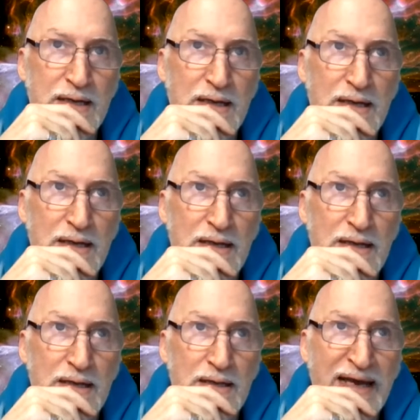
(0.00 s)
fun
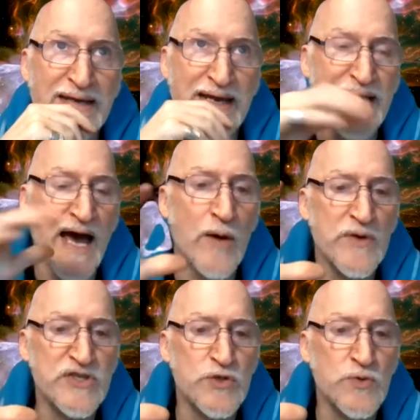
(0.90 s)
topic. and and how
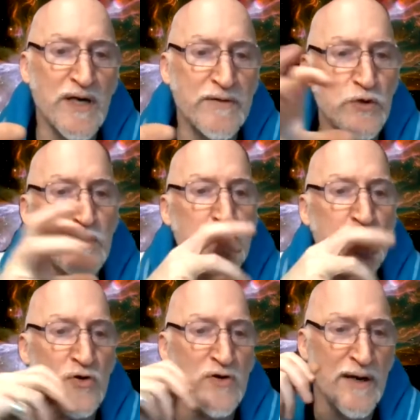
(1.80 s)
much do you want to youth
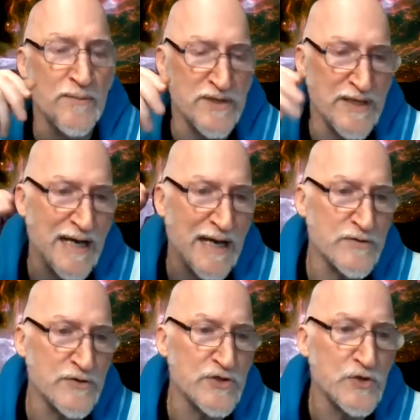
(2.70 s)
programs like
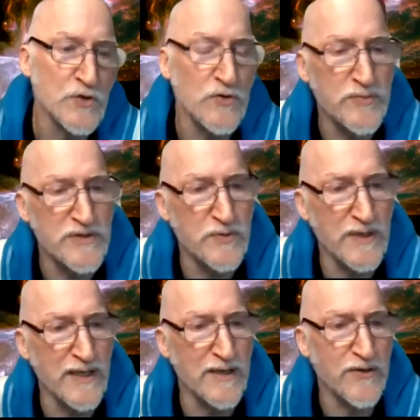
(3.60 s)
after school
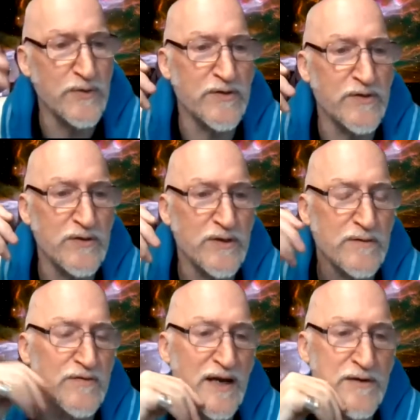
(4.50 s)
between like three thirty
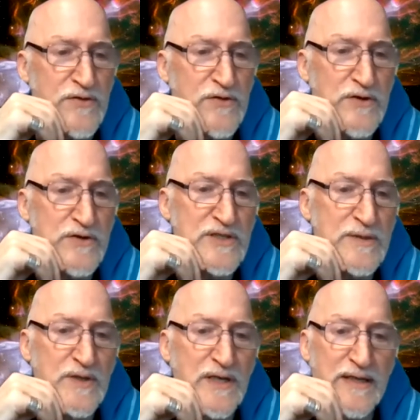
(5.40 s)
and five thirty or
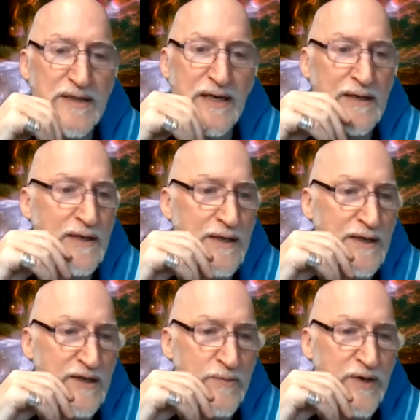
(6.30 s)
something like that.
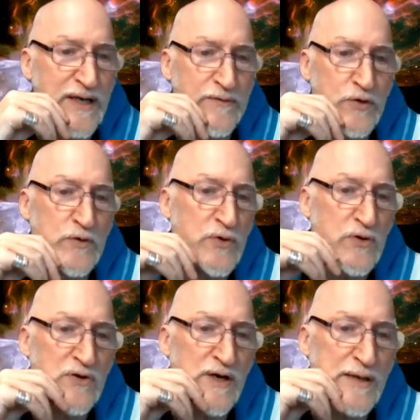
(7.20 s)
You might have youth
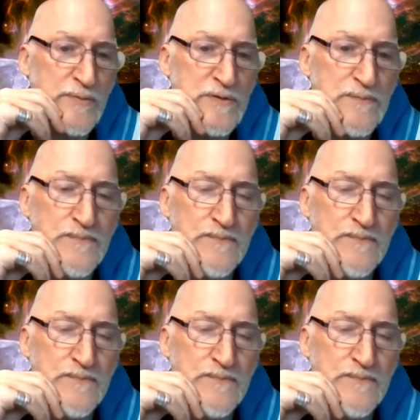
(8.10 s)
programs.